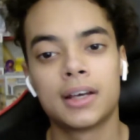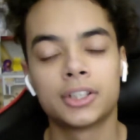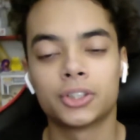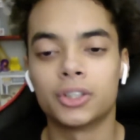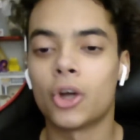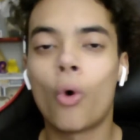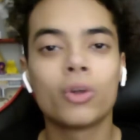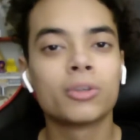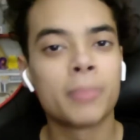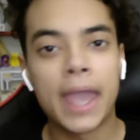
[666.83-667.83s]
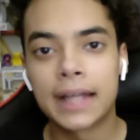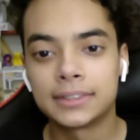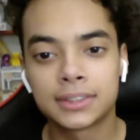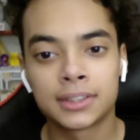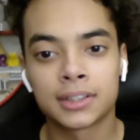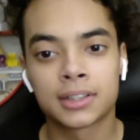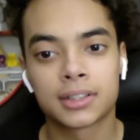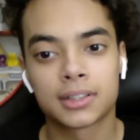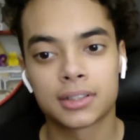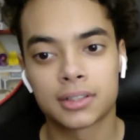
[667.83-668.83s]
So an old man's gonna
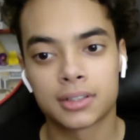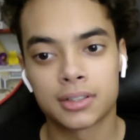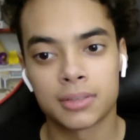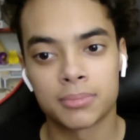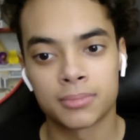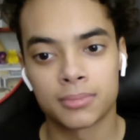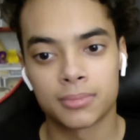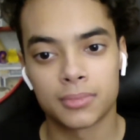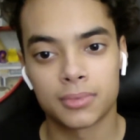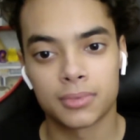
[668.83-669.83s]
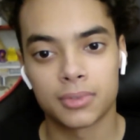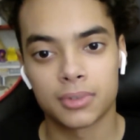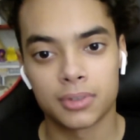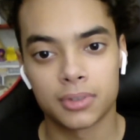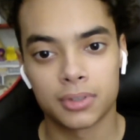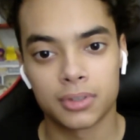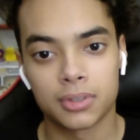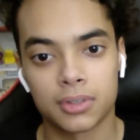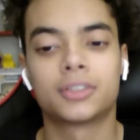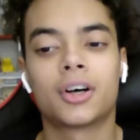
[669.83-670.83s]
come.
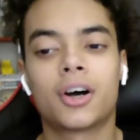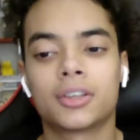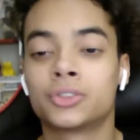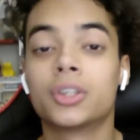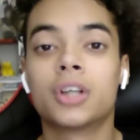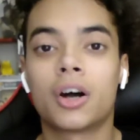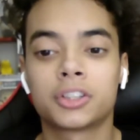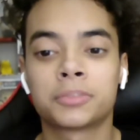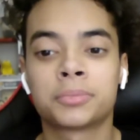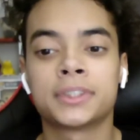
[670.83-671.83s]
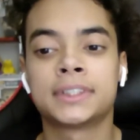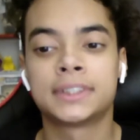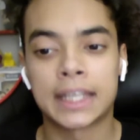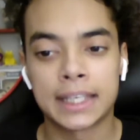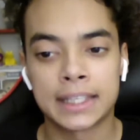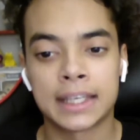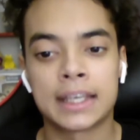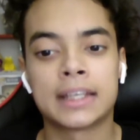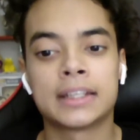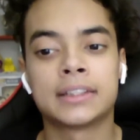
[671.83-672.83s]
The doctor's been
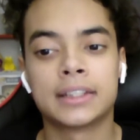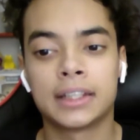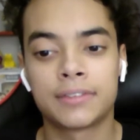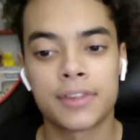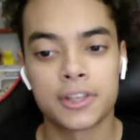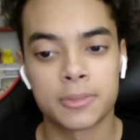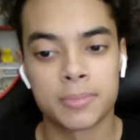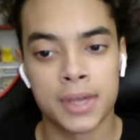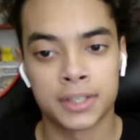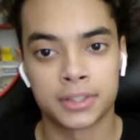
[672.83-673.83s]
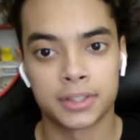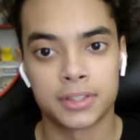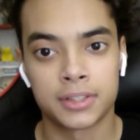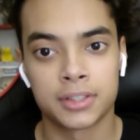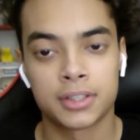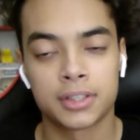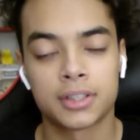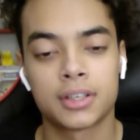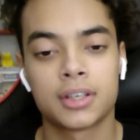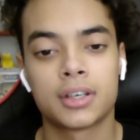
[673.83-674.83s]
saying deliver this message
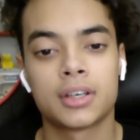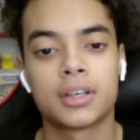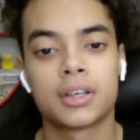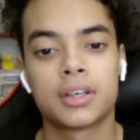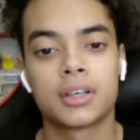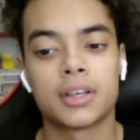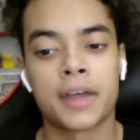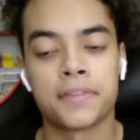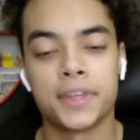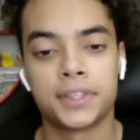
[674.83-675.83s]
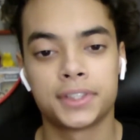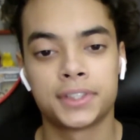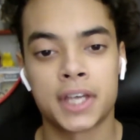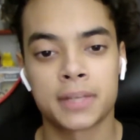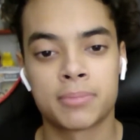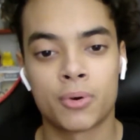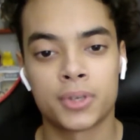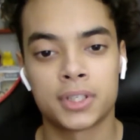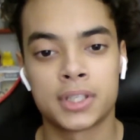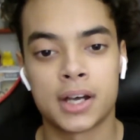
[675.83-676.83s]
at this exact
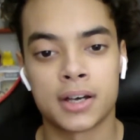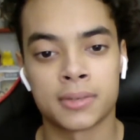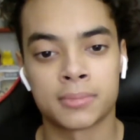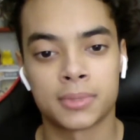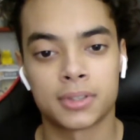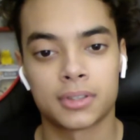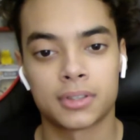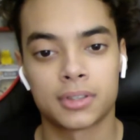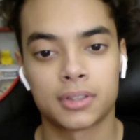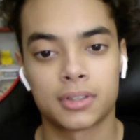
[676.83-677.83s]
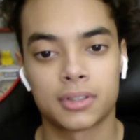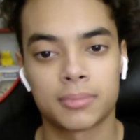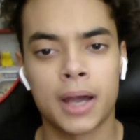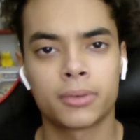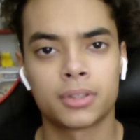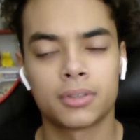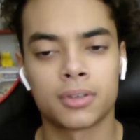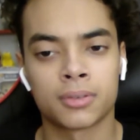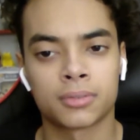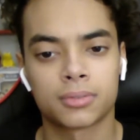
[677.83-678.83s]
point in time. But how would he
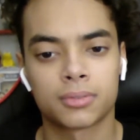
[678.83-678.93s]
know?